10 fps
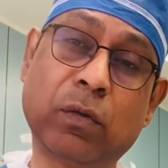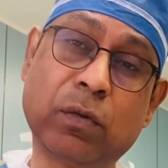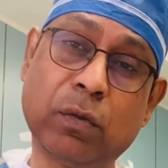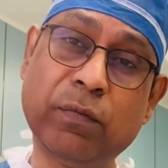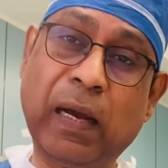
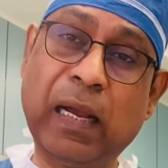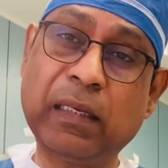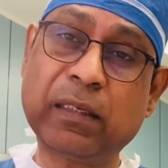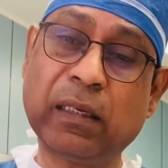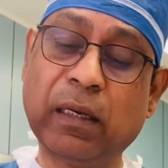two
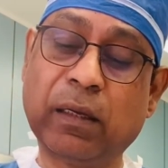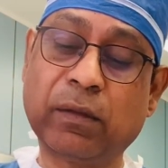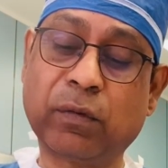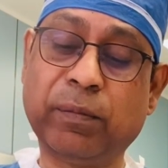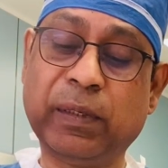vials,
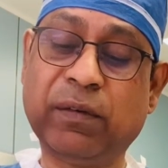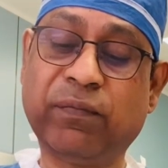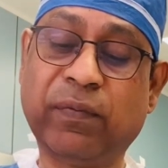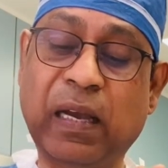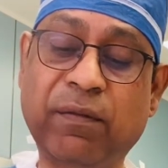so
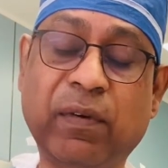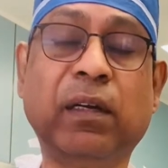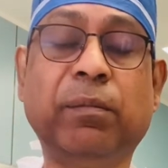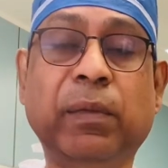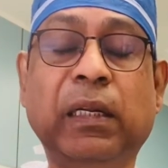
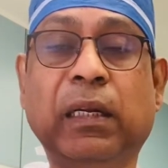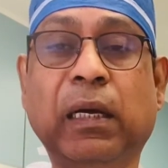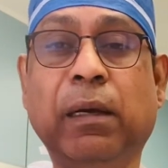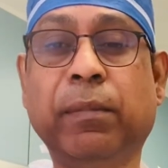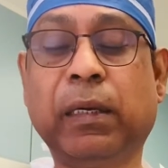500
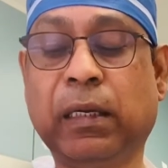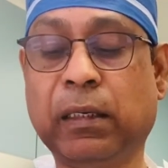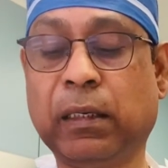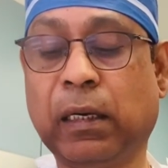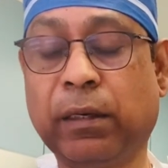milligram
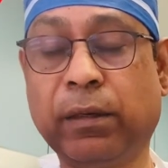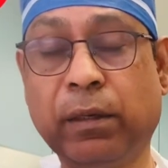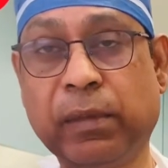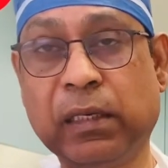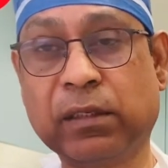in
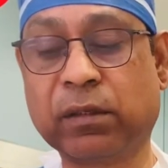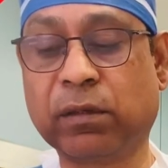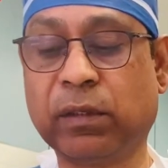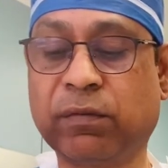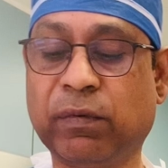100 mils, so
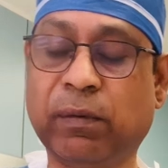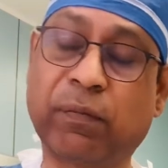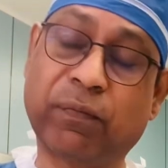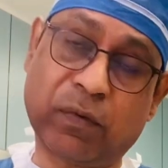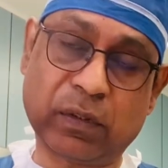it will,
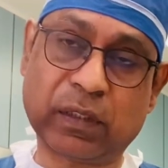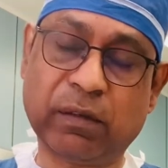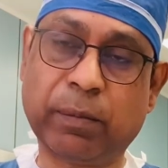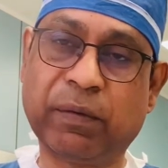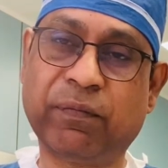of course, it
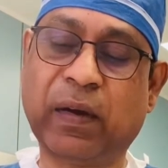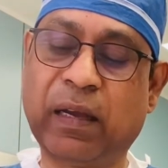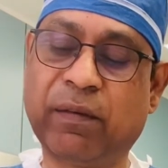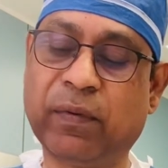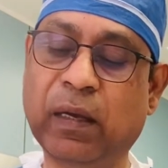will be
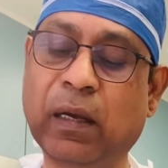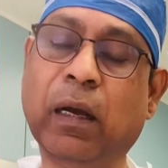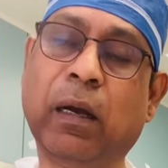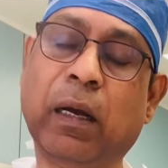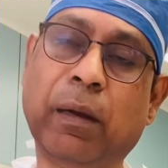5
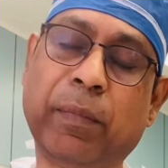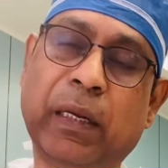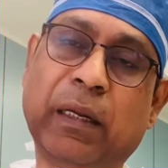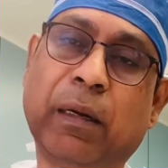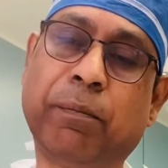
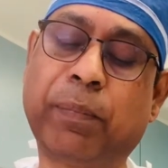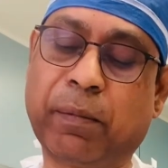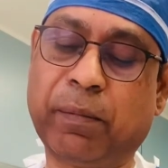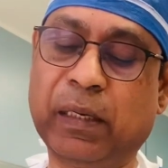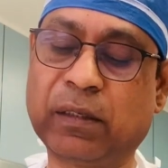milligram per
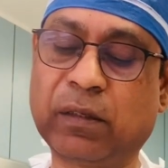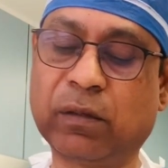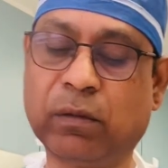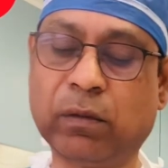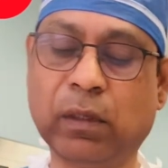mils.
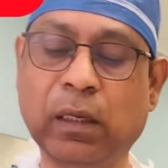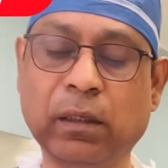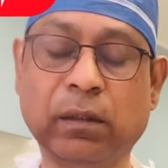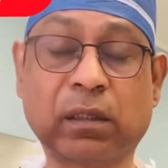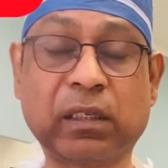So
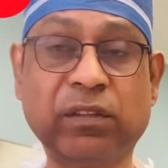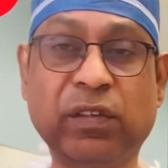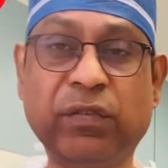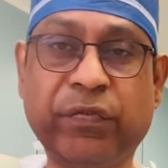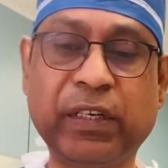the
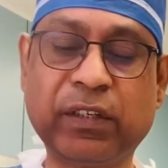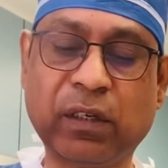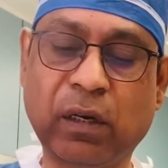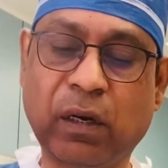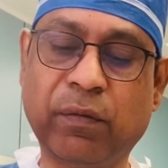
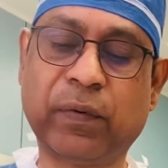concentration of